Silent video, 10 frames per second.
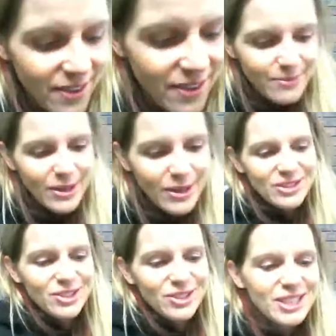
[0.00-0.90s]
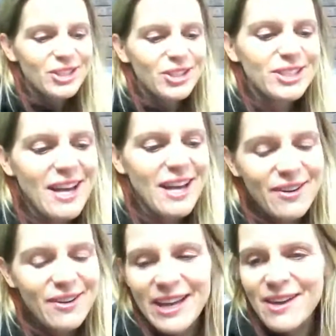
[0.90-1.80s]
thought about the Dirty Girl and how
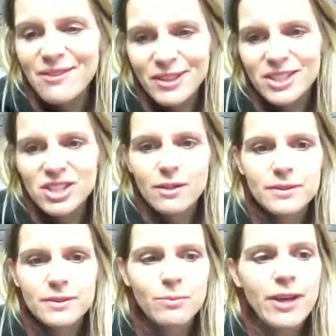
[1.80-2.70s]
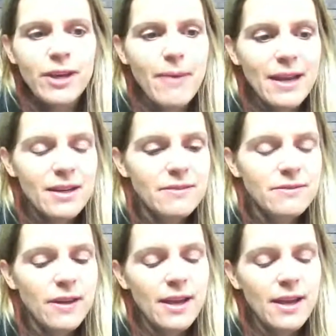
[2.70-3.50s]
I had wished that it was more competitive.